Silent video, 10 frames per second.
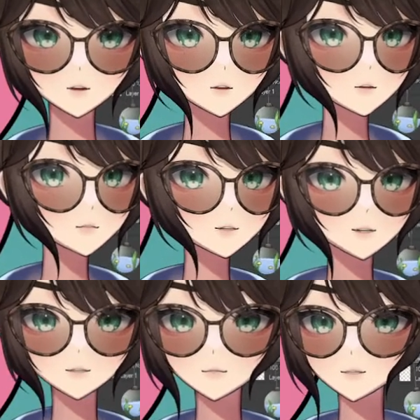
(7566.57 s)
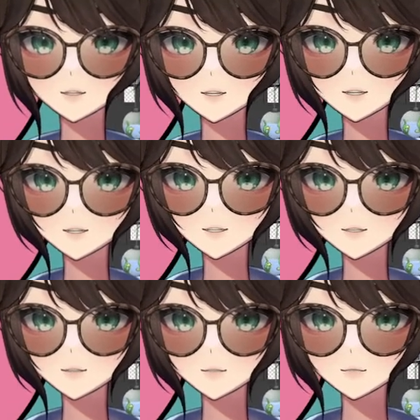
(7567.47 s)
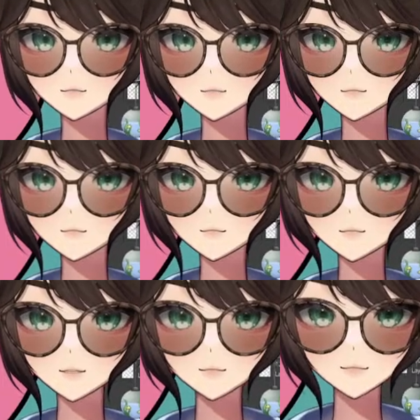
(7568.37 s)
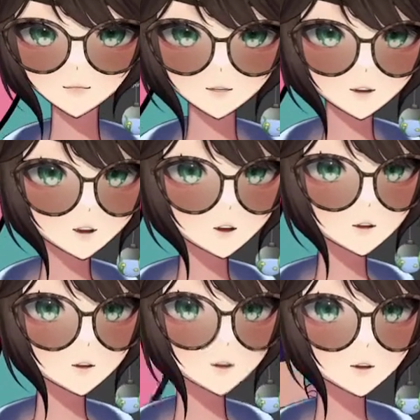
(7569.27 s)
they are where they are, so I'm kind of going over the lines no